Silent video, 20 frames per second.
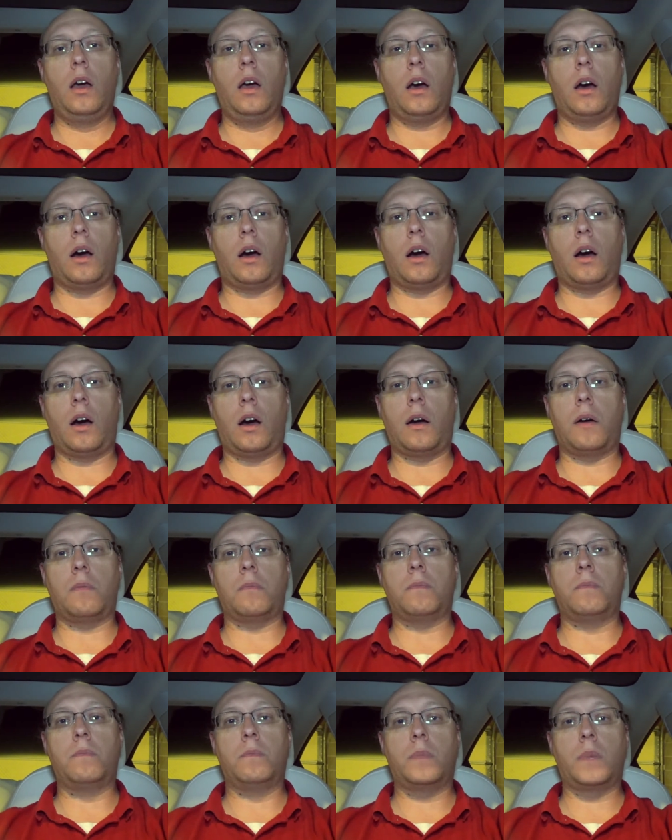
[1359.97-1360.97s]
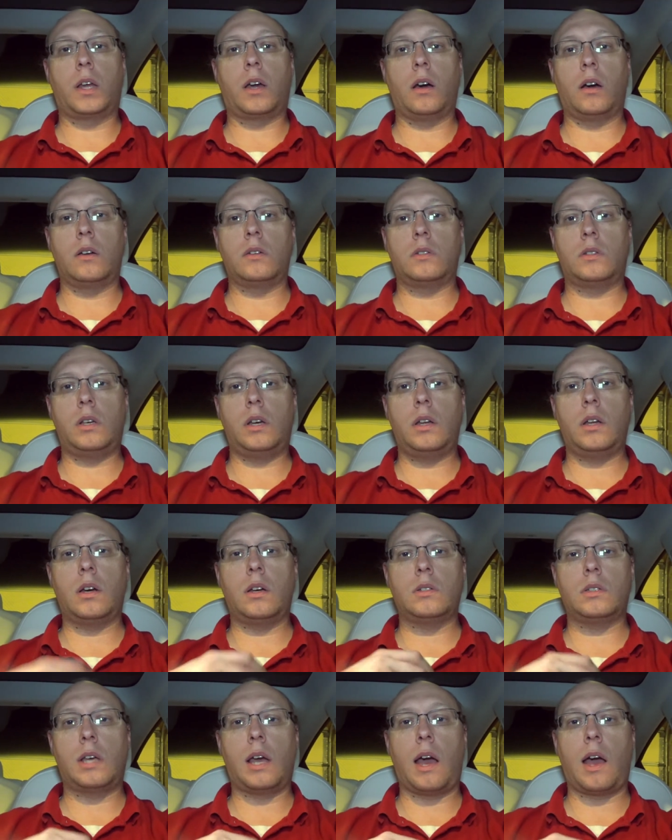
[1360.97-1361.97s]
Because he
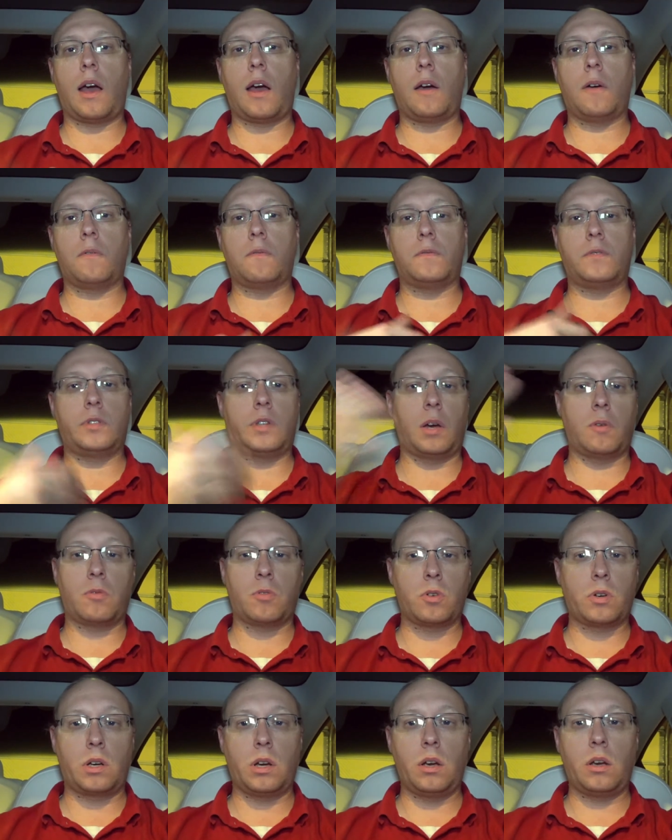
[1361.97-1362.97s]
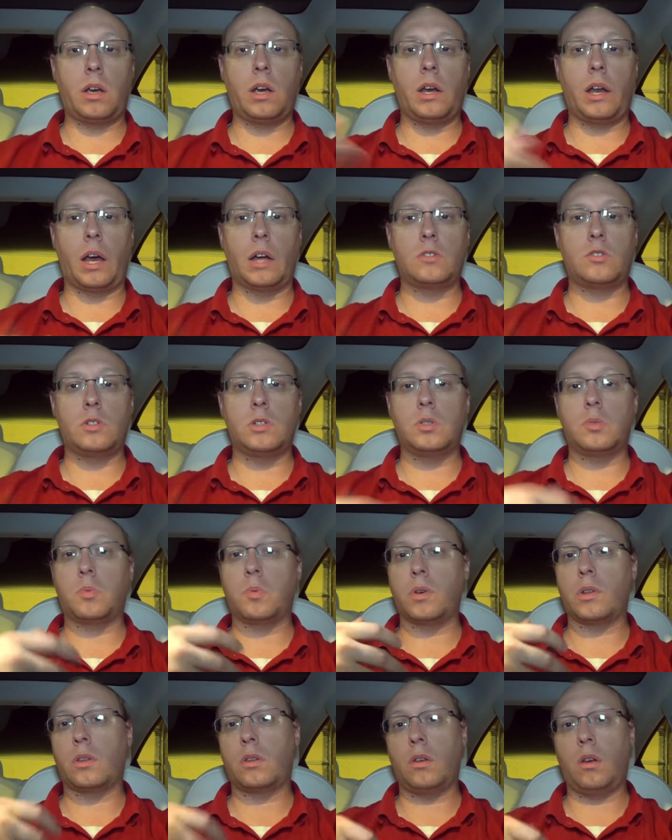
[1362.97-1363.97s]
does have several good connections
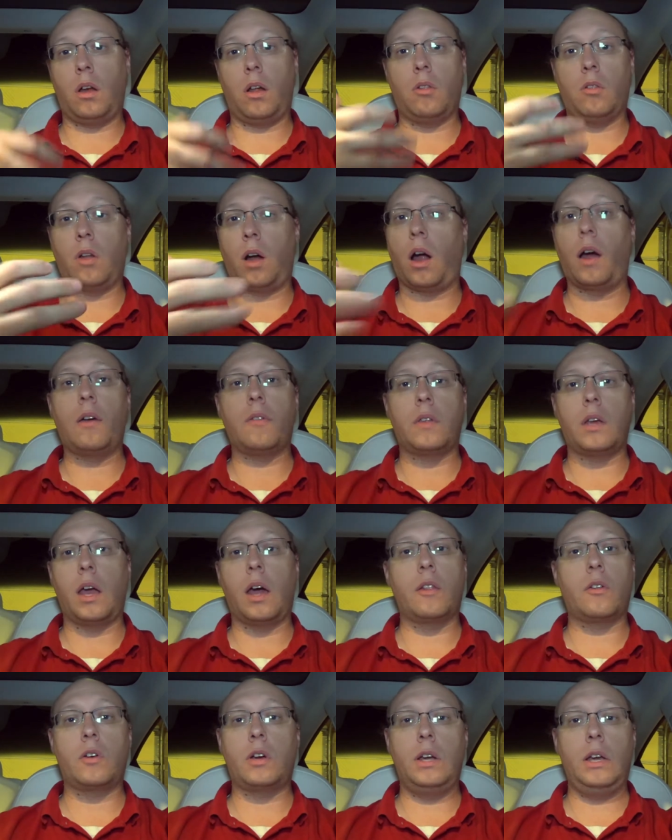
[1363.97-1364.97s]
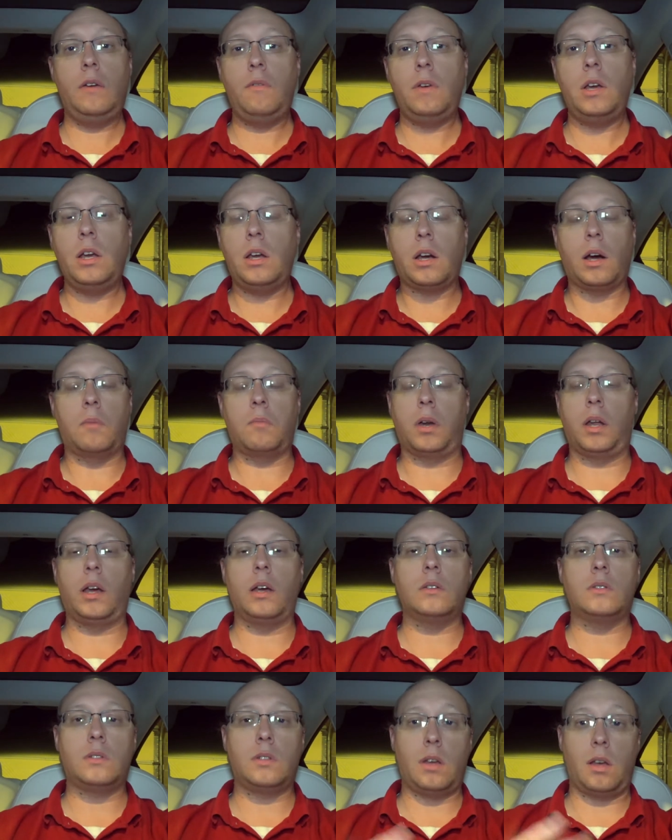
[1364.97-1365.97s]
with a lot of the other EV
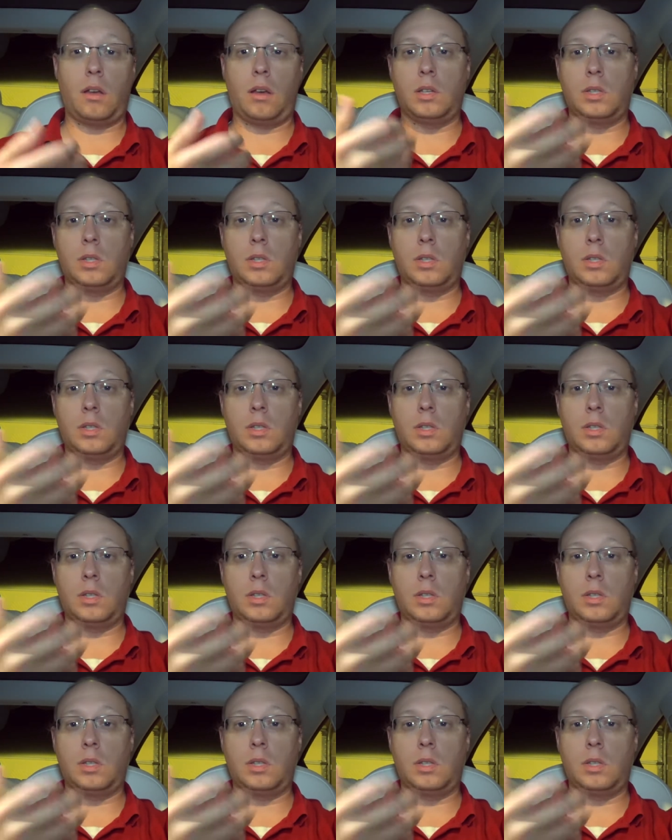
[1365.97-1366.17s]
companies,